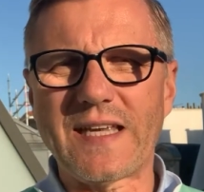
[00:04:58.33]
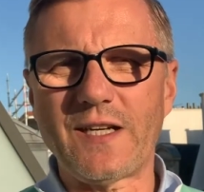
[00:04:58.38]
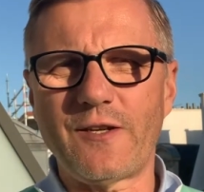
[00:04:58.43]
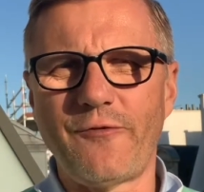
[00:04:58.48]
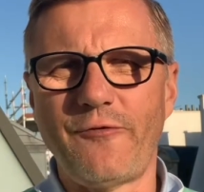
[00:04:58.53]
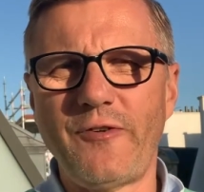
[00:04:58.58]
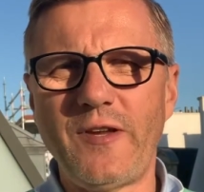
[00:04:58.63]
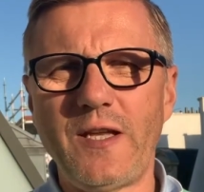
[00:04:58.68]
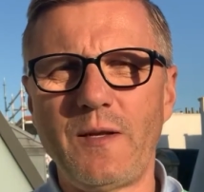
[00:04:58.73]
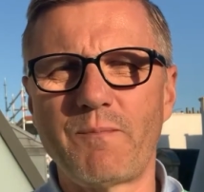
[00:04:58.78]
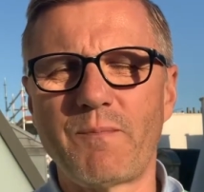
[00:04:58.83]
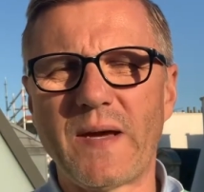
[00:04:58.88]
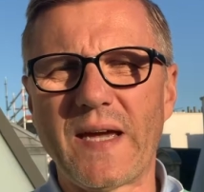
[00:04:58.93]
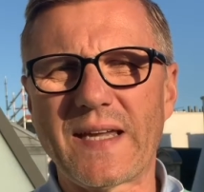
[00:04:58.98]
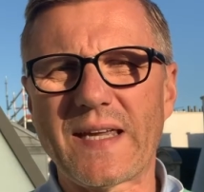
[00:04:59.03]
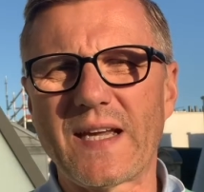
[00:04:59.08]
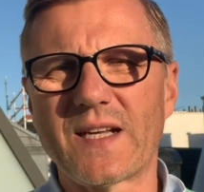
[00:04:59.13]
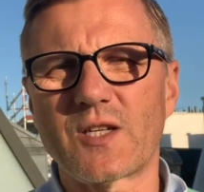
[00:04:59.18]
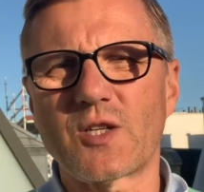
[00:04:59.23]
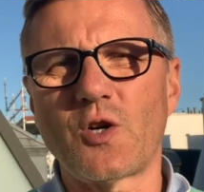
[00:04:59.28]
get
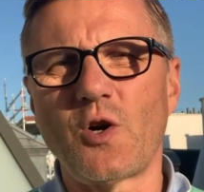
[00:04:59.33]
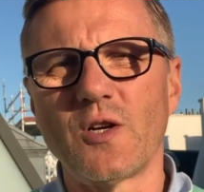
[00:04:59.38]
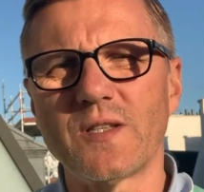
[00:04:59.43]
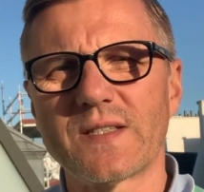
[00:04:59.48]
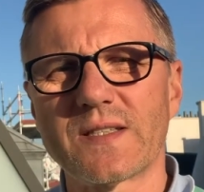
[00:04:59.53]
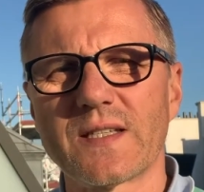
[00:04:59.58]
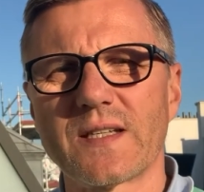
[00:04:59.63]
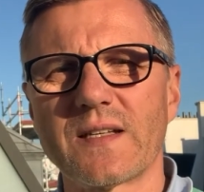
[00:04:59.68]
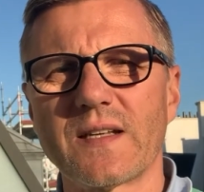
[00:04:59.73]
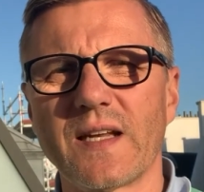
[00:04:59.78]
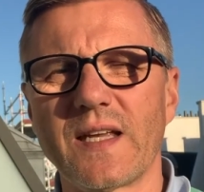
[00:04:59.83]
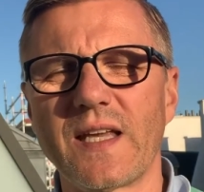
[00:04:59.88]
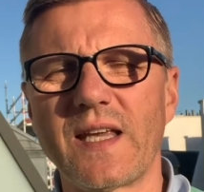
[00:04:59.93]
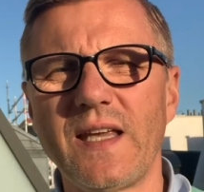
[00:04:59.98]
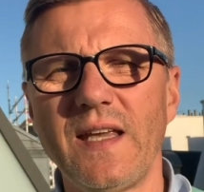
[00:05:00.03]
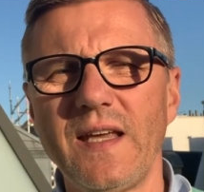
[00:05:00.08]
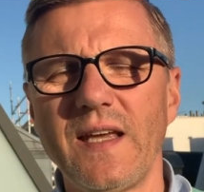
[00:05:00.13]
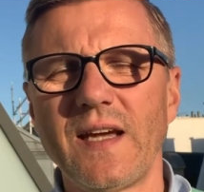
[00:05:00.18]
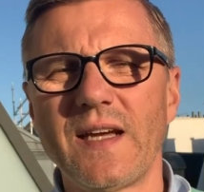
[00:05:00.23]
feedback, and constantly